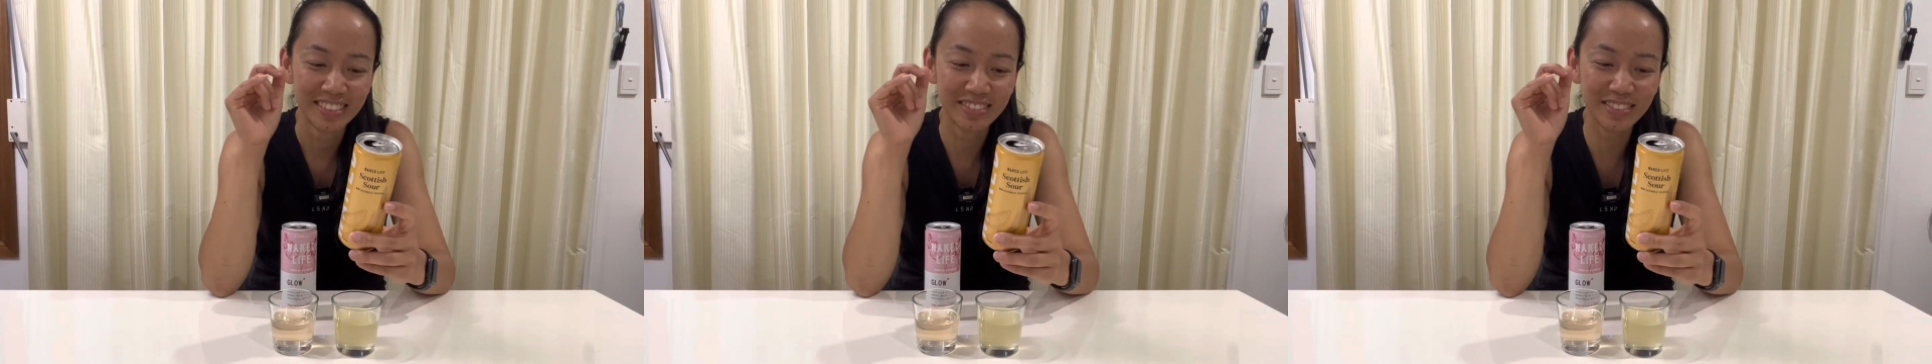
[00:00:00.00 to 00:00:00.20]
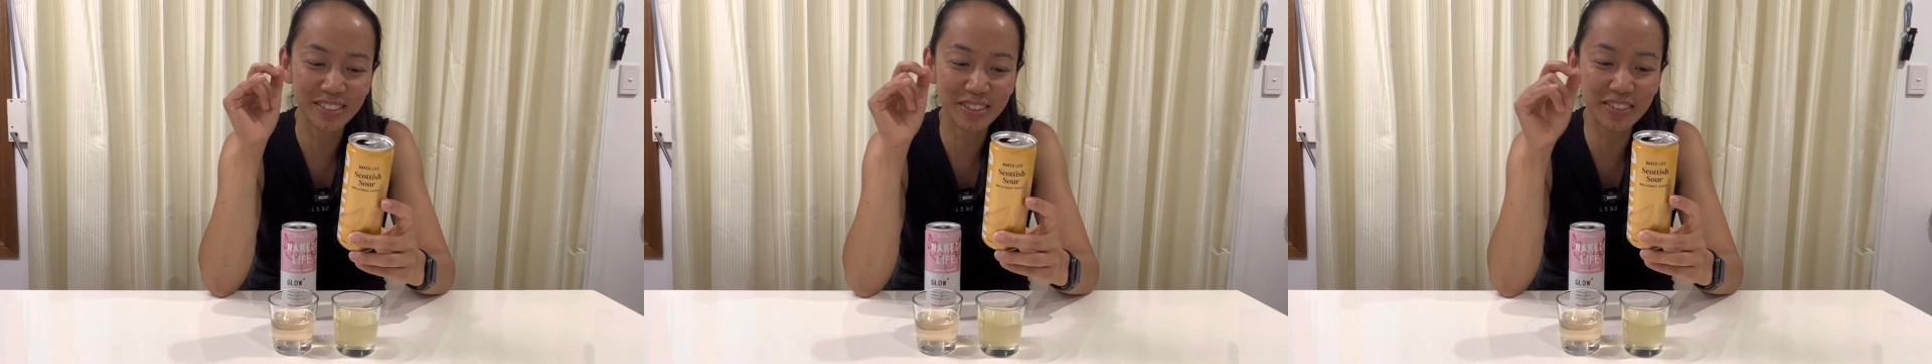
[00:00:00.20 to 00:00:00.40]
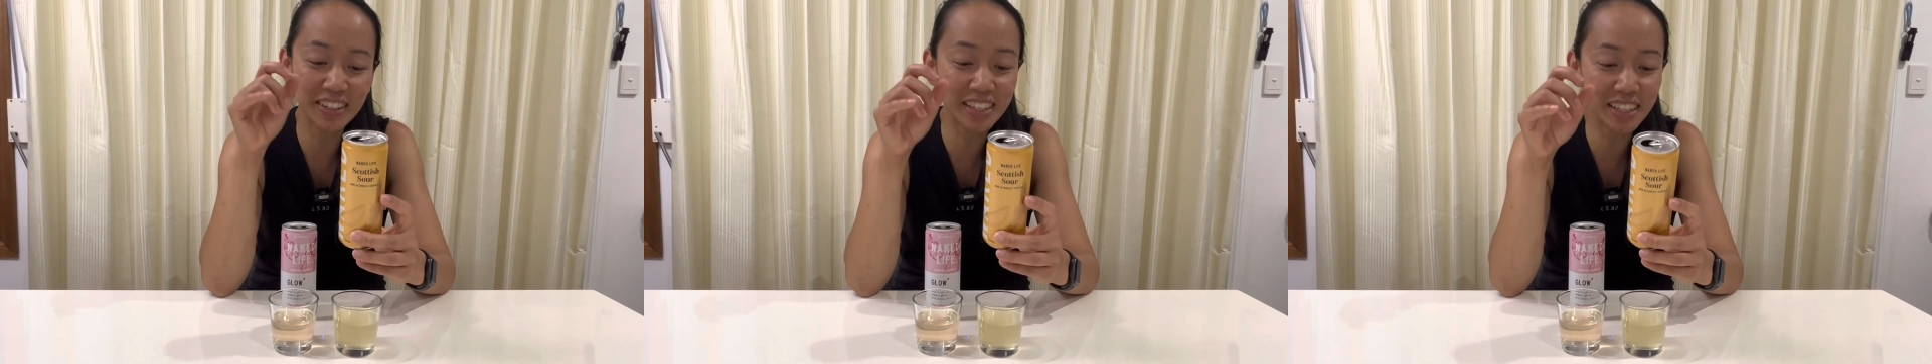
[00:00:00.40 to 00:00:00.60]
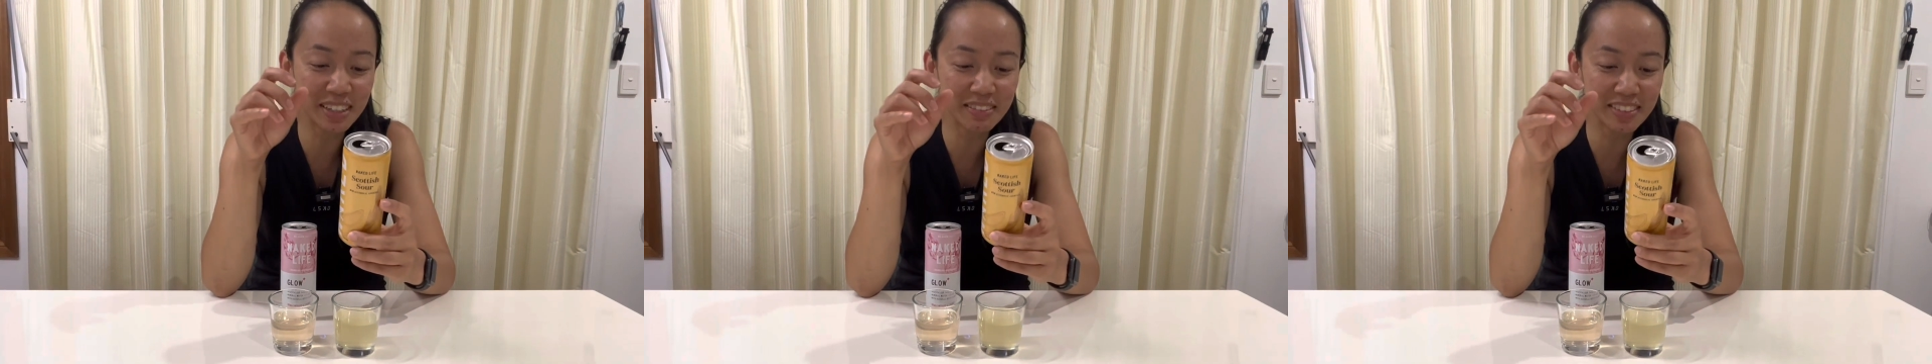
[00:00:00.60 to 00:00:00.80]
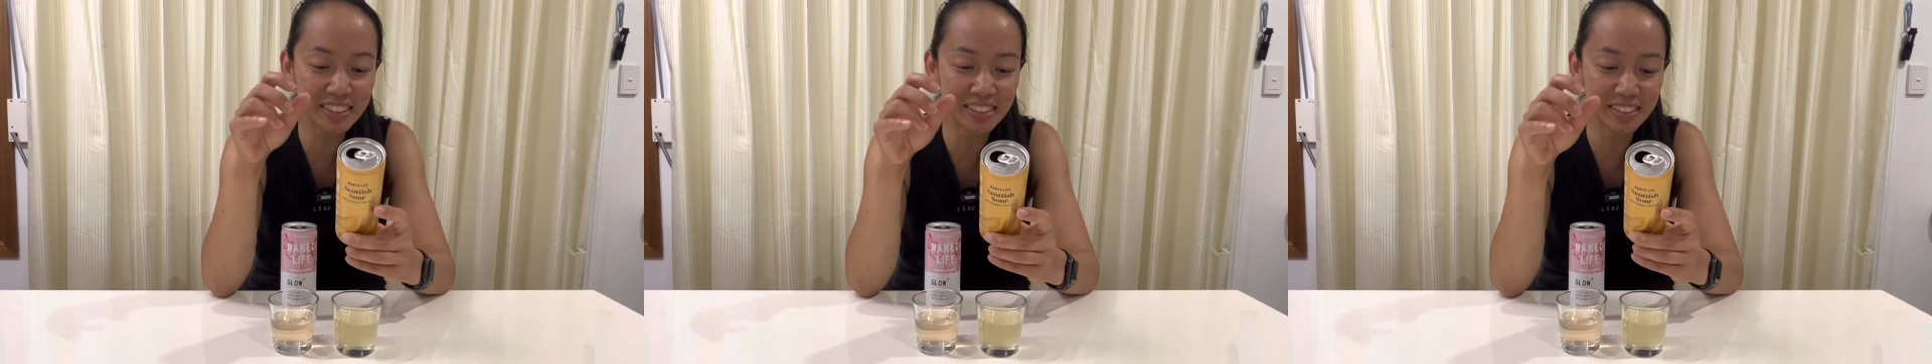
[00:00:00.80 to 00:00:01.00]
For
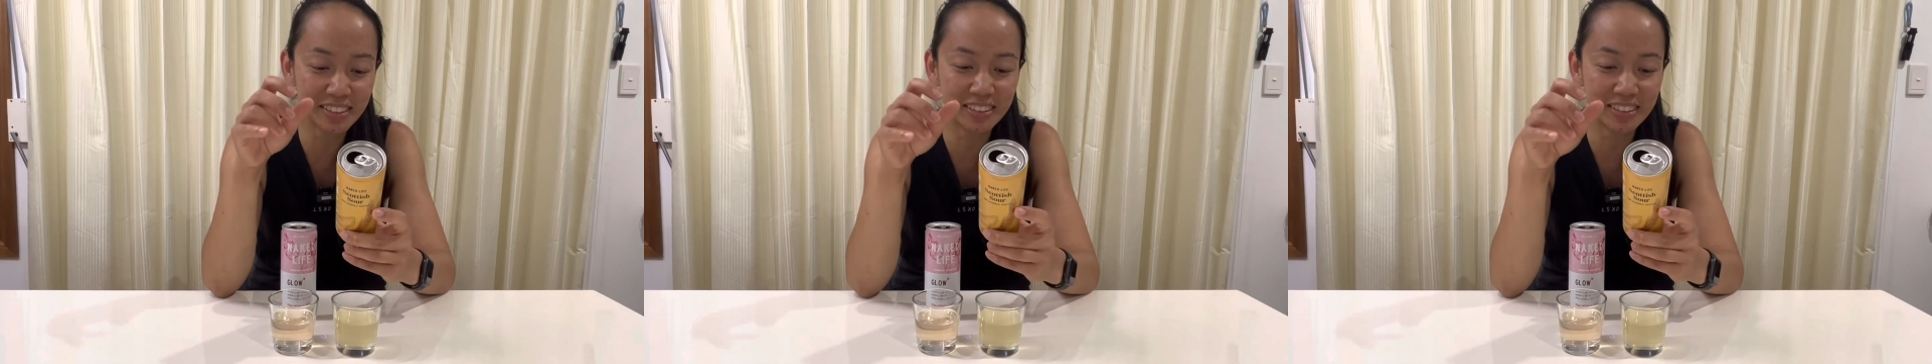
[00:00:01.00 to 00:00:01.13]
drinking when you're